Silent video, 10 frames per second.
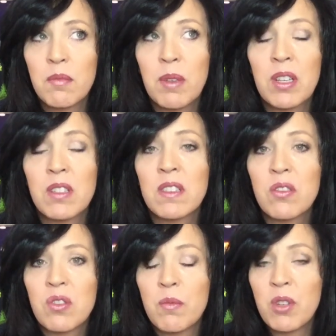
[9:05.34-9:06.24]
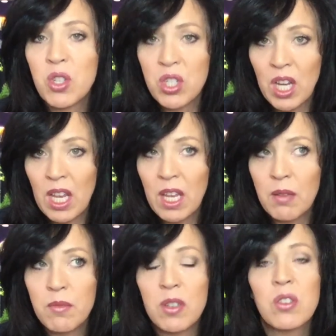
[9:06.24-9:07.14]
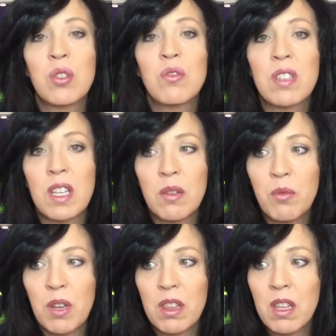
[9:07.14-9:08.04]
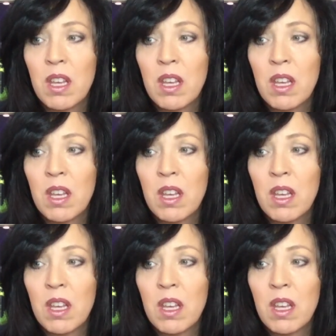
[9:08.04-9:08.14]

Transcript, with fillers: because there's so much shame associated with